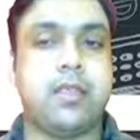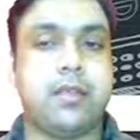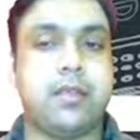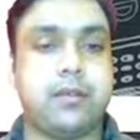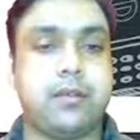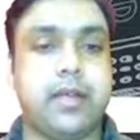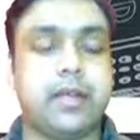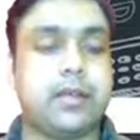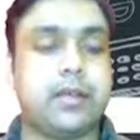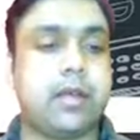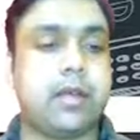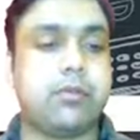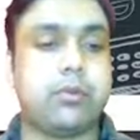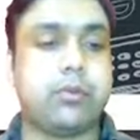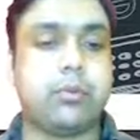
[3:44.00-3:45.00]
Right
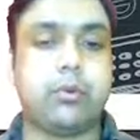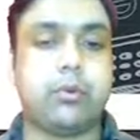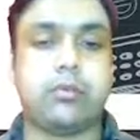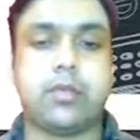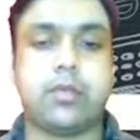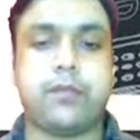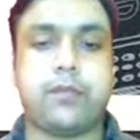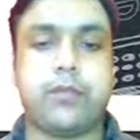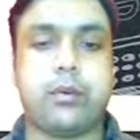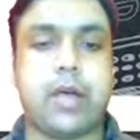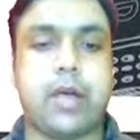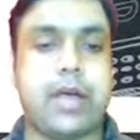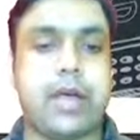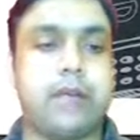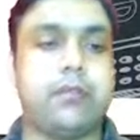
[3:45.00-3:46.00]
now, suppose if you
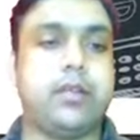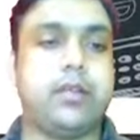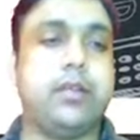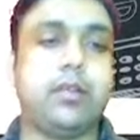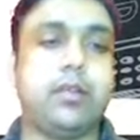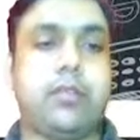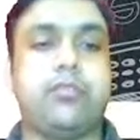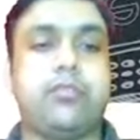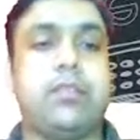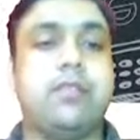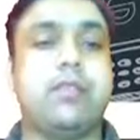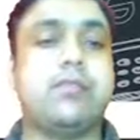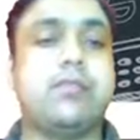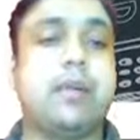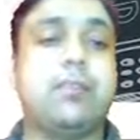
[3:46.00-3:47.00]
have interest
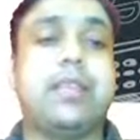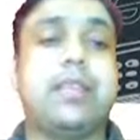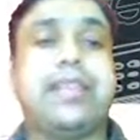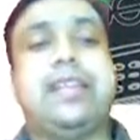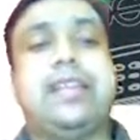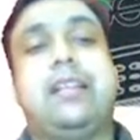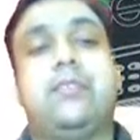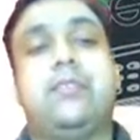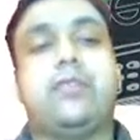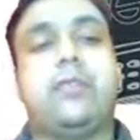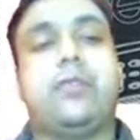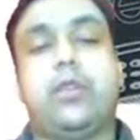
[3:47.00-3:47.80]
in something else,